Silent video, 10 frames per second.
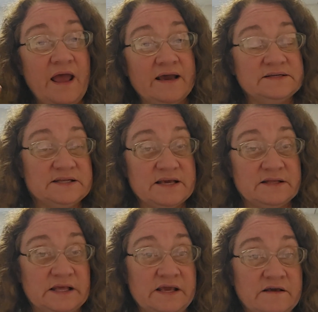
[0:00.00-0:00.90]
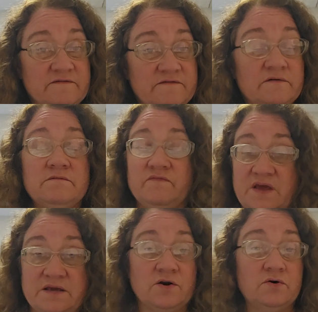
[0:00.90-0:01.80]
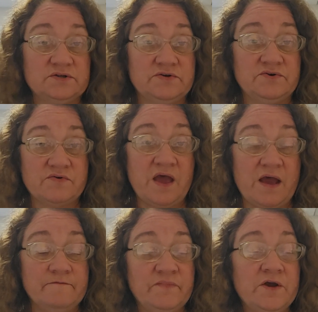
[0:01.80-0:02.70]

as they leave, they can also do that.